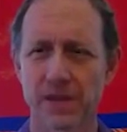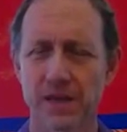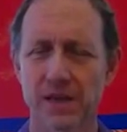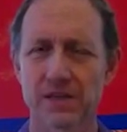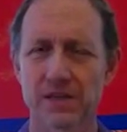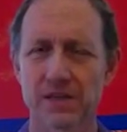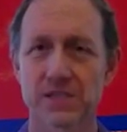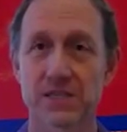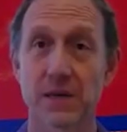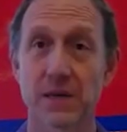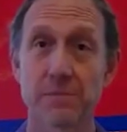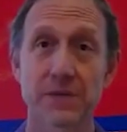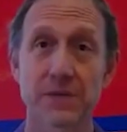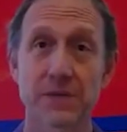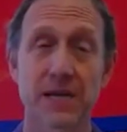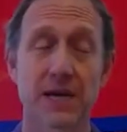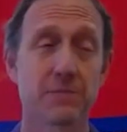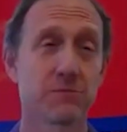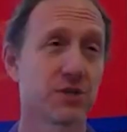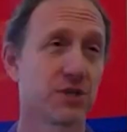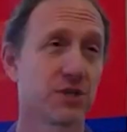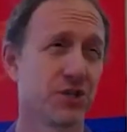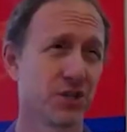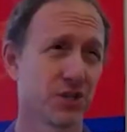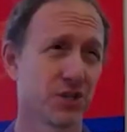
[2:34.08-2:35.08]

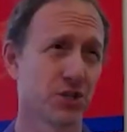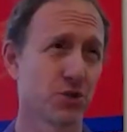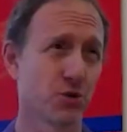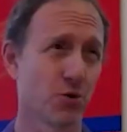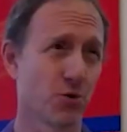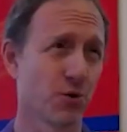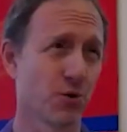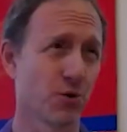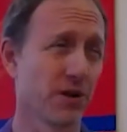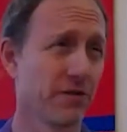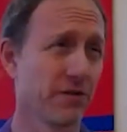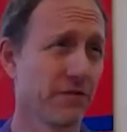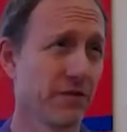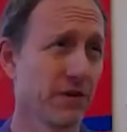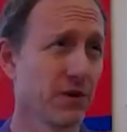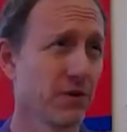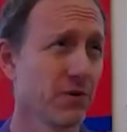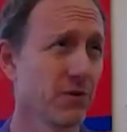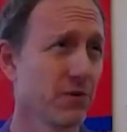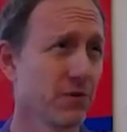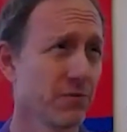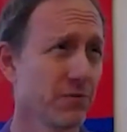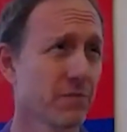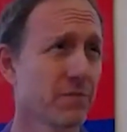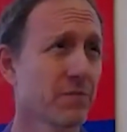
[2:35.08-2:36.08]
sometimes a distorted
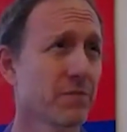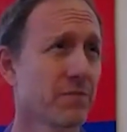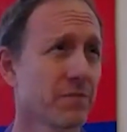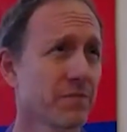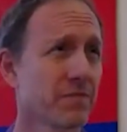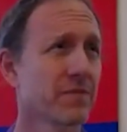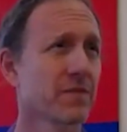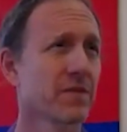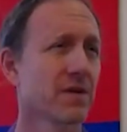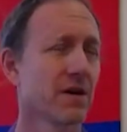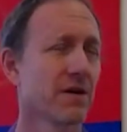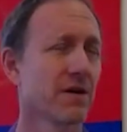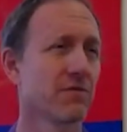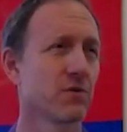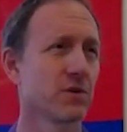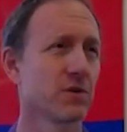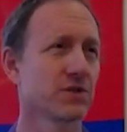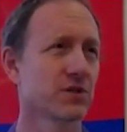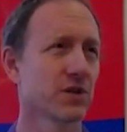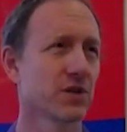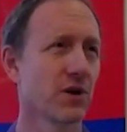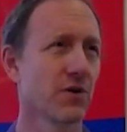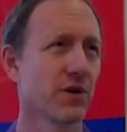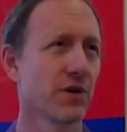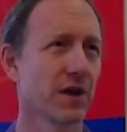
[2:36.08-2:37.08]
view of
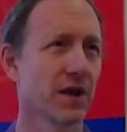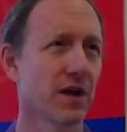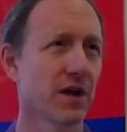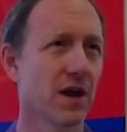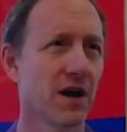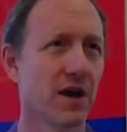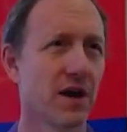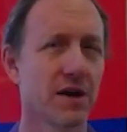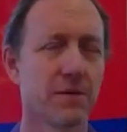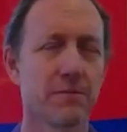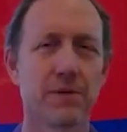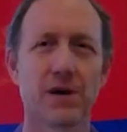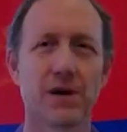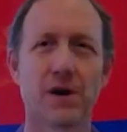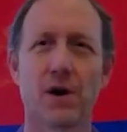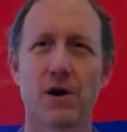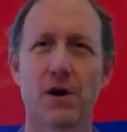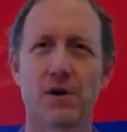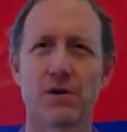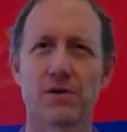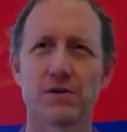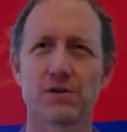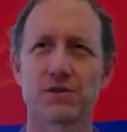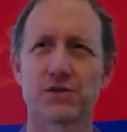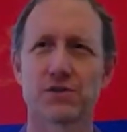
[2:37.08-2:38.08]
what's going on, but
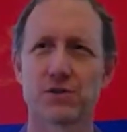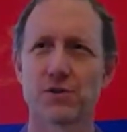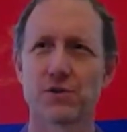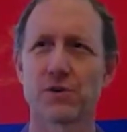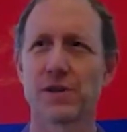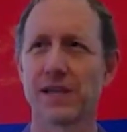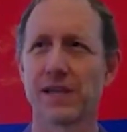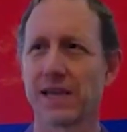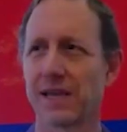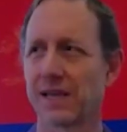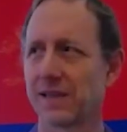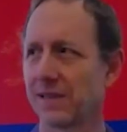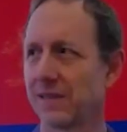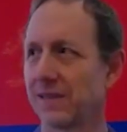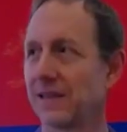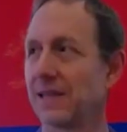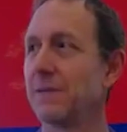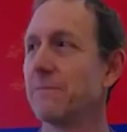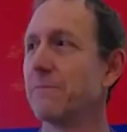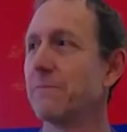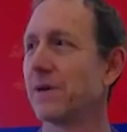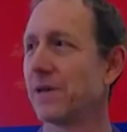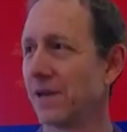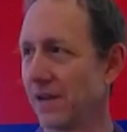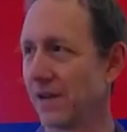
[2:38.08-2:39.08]
certainly a
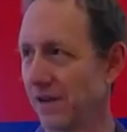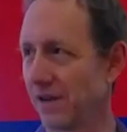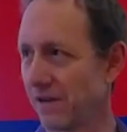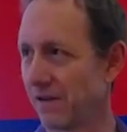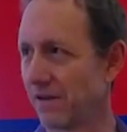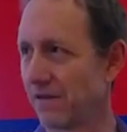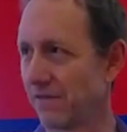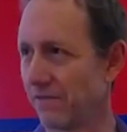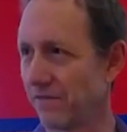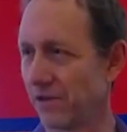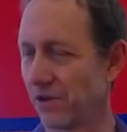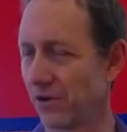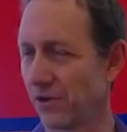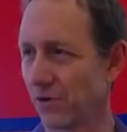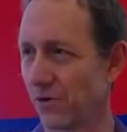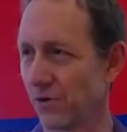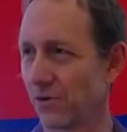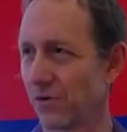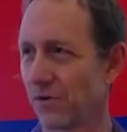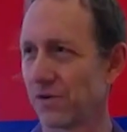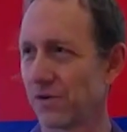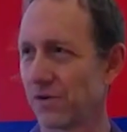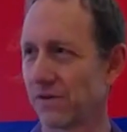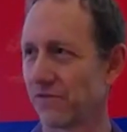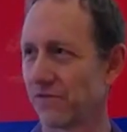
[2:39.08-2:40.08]
limited view
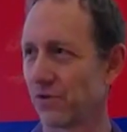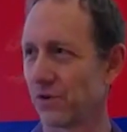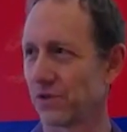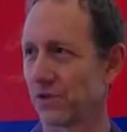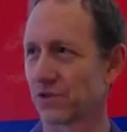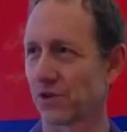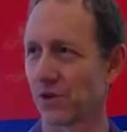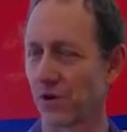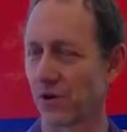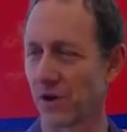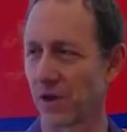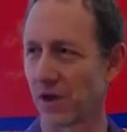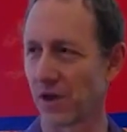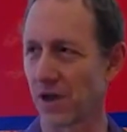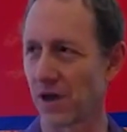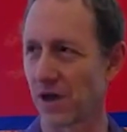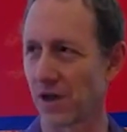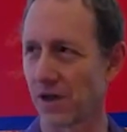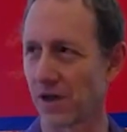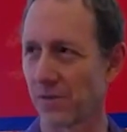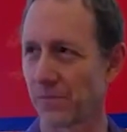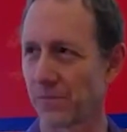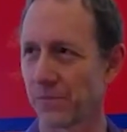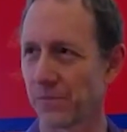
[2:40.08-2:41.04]
of what's going on,